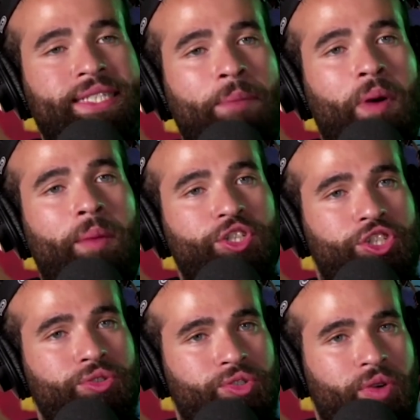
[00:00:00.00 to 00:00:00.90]
example I'm going to
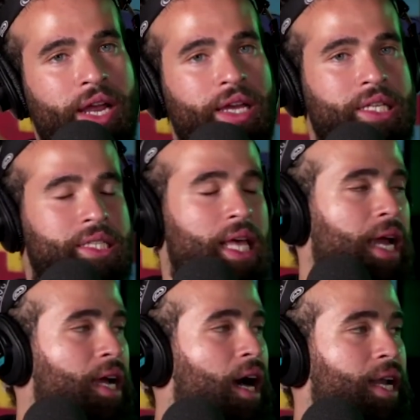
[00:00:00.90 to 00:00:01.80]
use, right, is
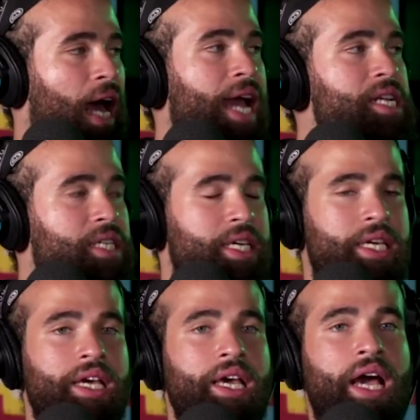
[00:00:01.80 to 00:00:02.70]
that on
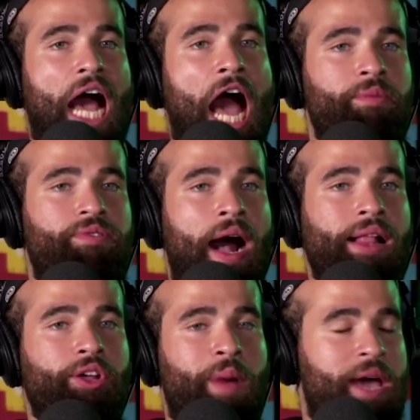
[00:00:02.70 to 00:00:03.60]
IG, I'm
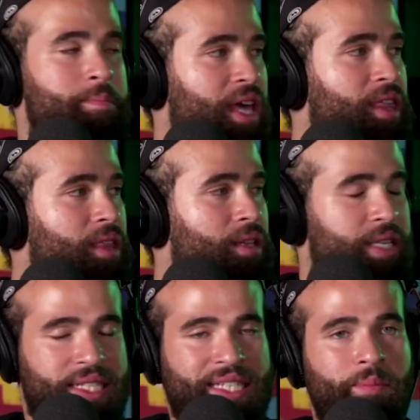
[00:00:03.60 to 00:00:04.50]
followed by Myth,
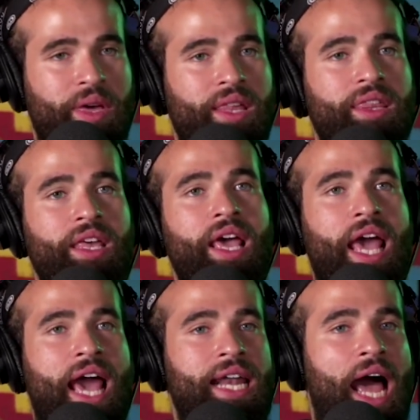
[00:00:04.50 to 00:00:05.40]
TSM Myth,
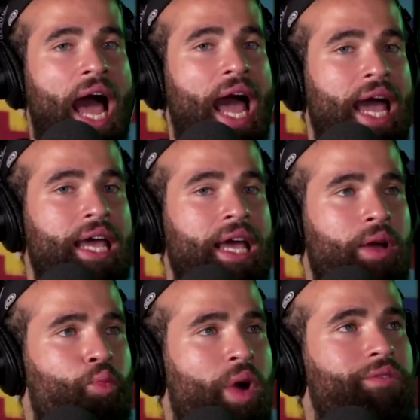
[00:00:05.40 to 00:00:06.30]
and I
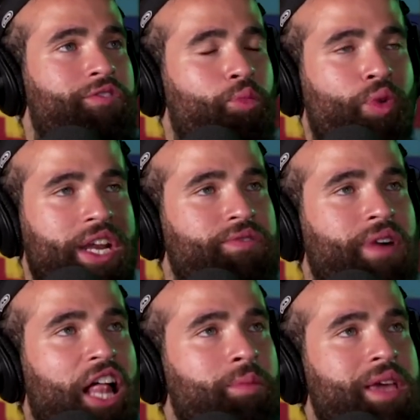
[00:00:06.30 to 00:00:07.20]
went from when he
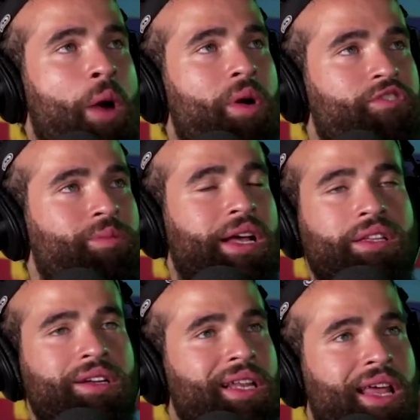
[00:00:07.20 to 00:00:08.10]
followed me, I went from like
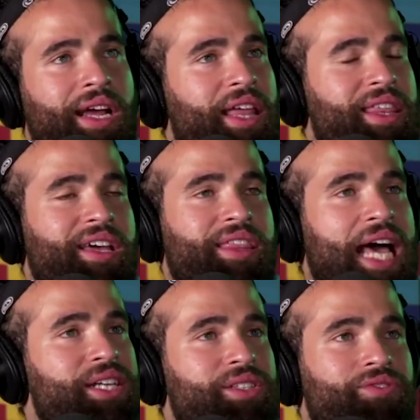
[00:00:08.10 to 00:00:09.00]
literally like I think
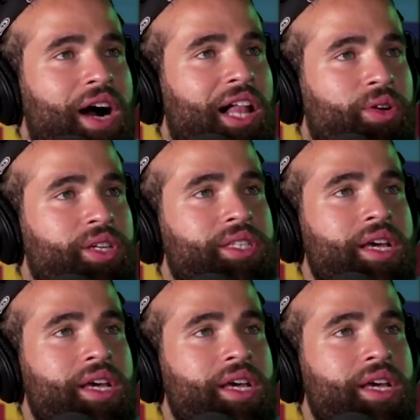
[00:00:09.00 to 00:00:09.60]
1,000 followers